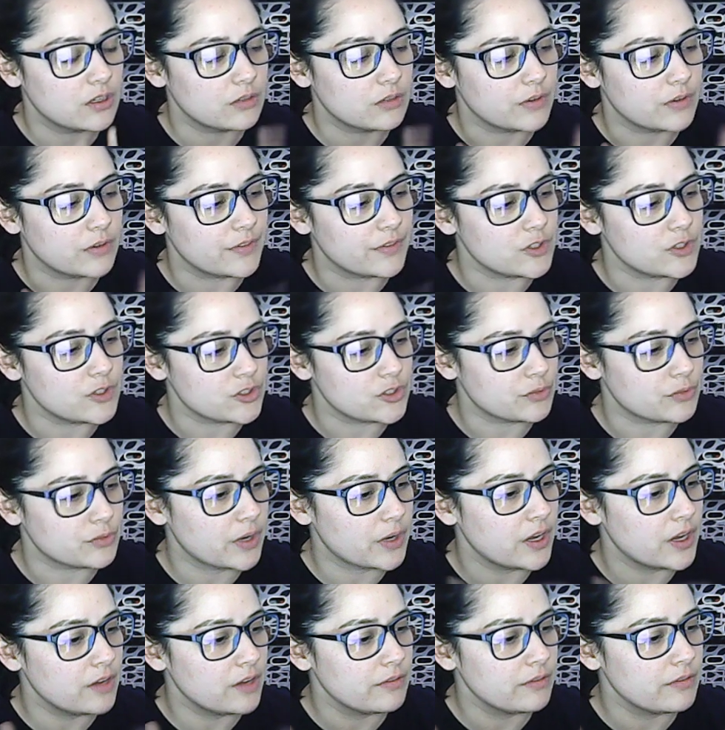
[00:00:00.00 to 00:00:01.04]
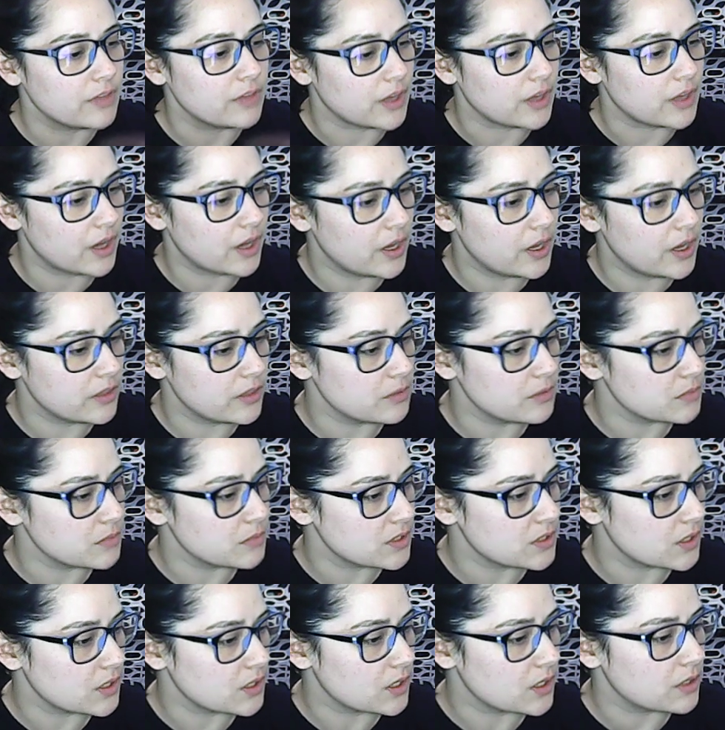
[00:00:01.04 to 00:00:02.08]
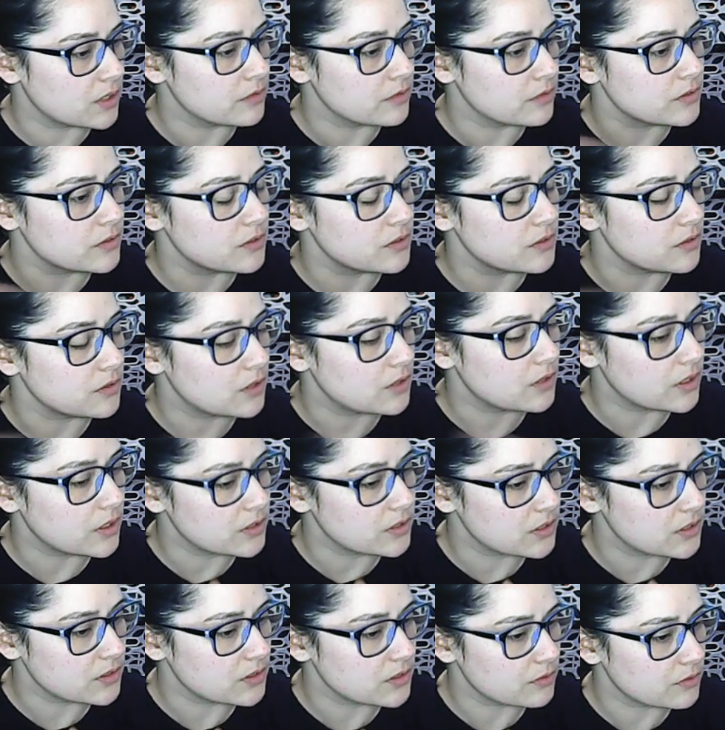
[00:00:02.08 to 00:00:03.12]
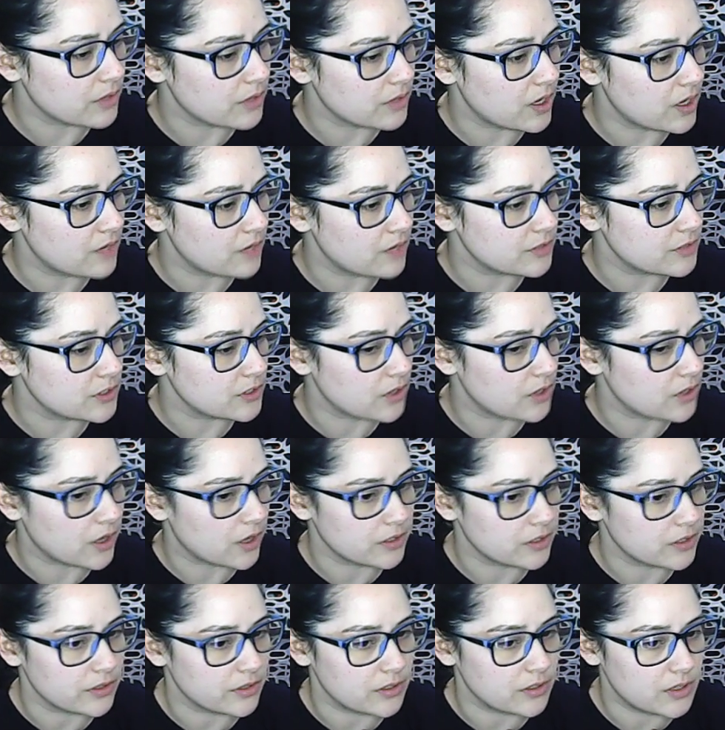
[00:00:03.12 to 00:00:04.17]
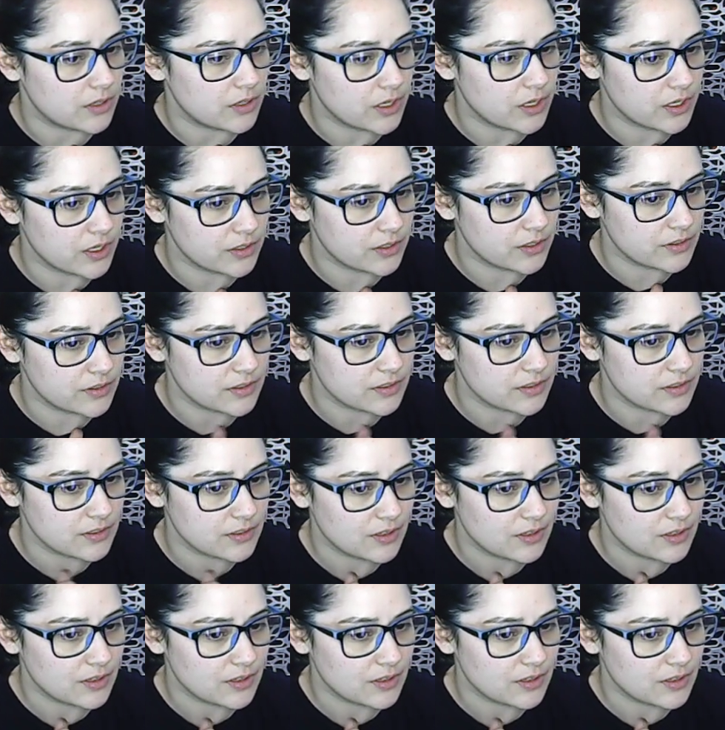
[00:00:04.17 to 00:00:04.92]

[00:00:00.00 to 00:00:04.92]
Refugees arrive, they hide themselves. Nazis arrive to talk to the nuns.